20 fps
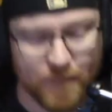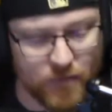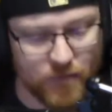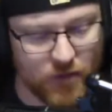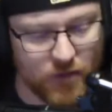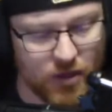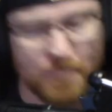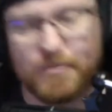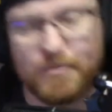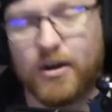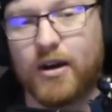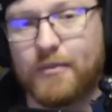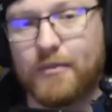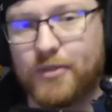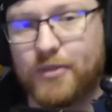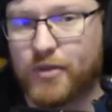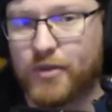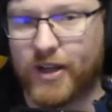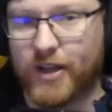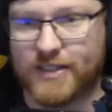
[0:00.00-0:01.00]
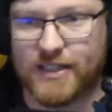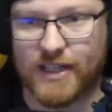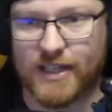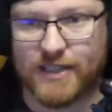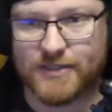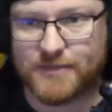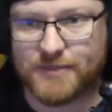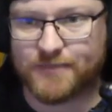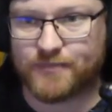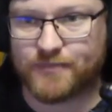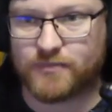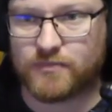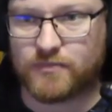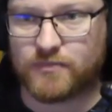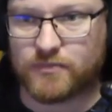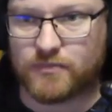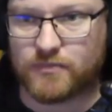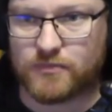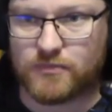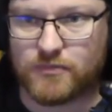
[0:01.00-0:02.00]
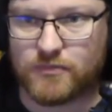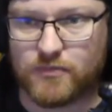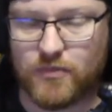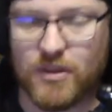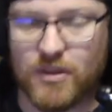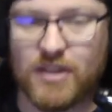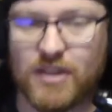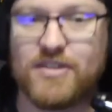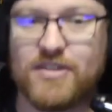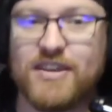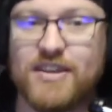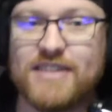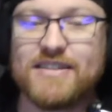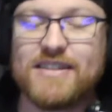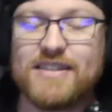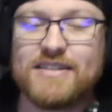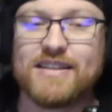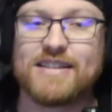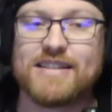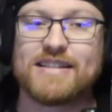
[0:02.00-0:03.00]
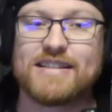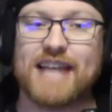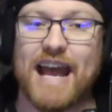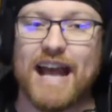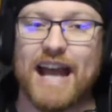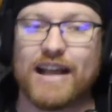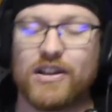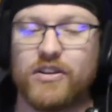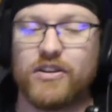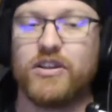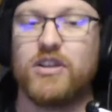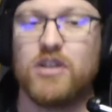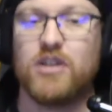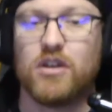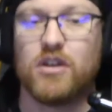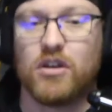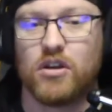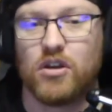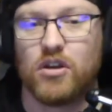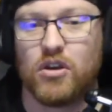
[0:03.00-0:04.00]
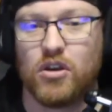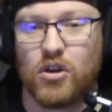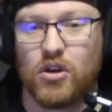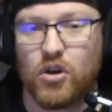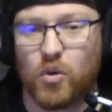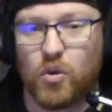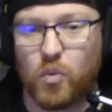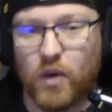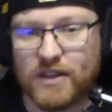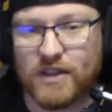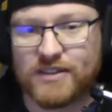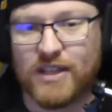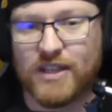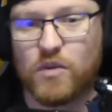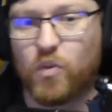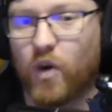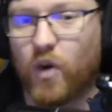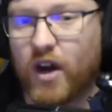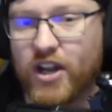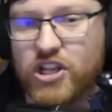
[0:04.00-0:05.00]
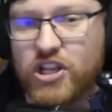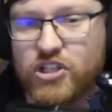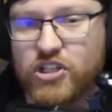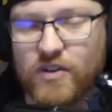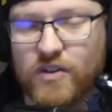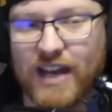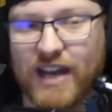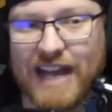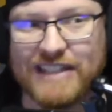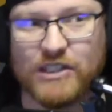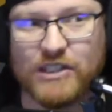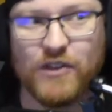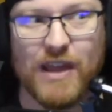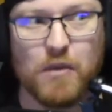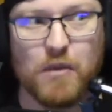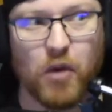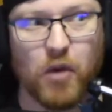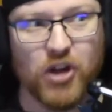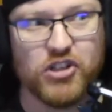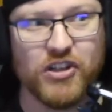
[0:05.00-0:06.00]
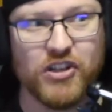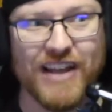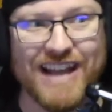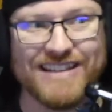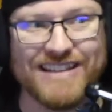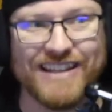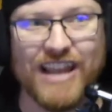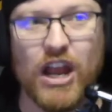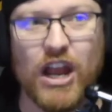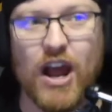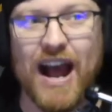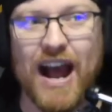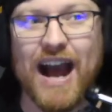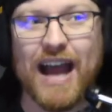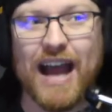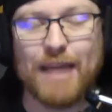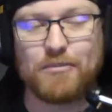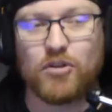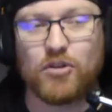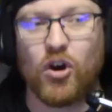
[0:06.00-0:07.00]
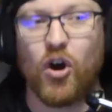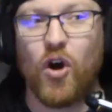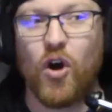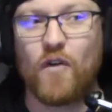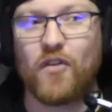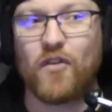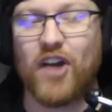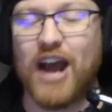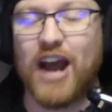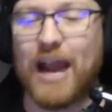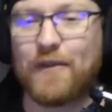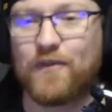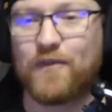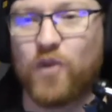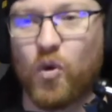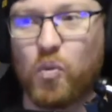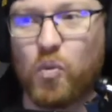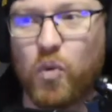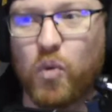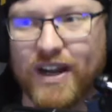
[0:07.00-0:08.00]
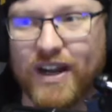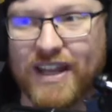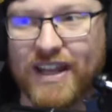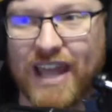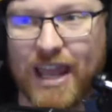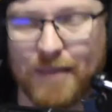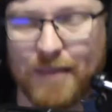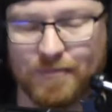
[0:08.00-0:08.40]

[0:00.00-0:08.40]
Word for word: Pump the brakes, guys. This is exactly what they wanted you guys to do. They want you guys to get hyped, overhyped for one game.